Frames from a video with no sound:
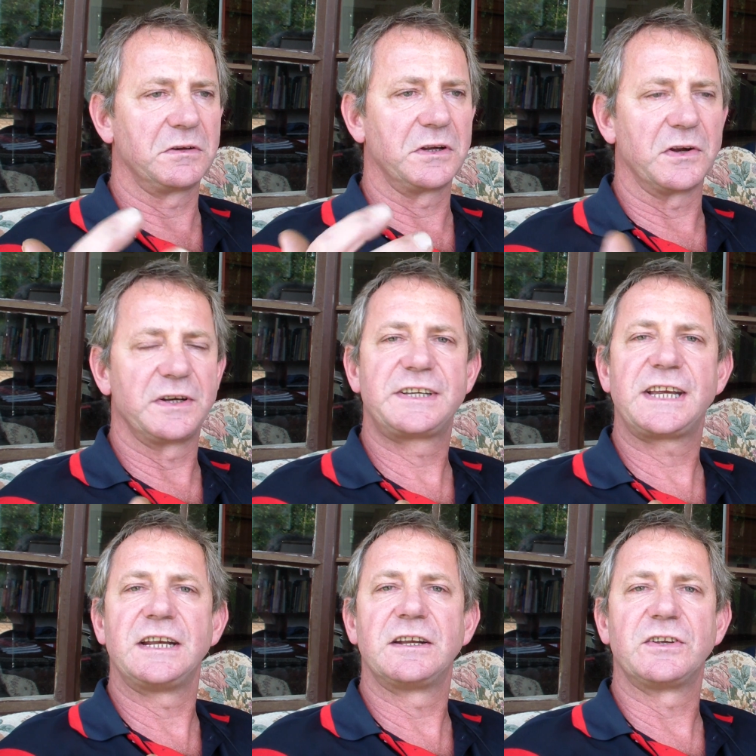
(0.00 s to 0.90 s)
you know,
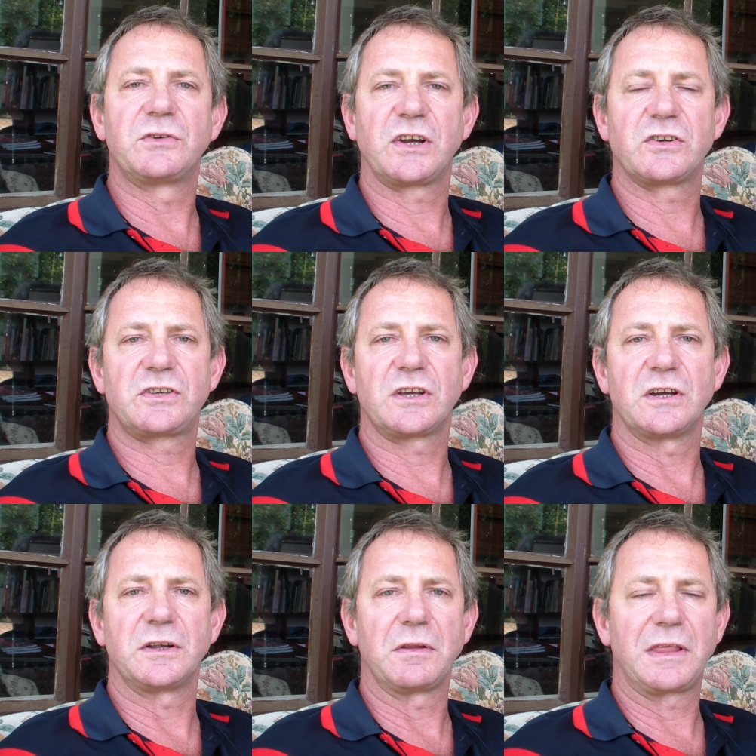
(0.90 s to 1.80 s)
descendants register
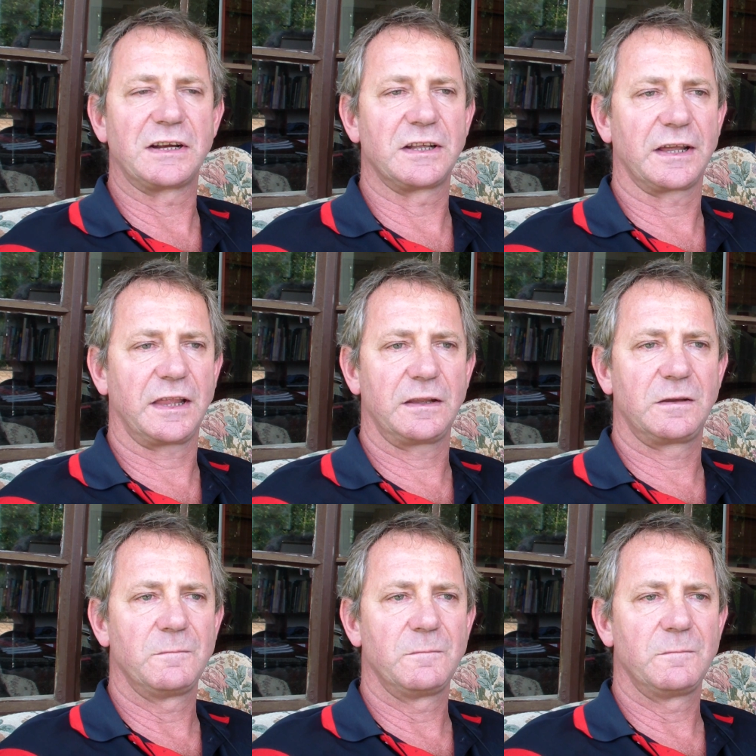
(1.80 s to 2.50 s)
and things like that.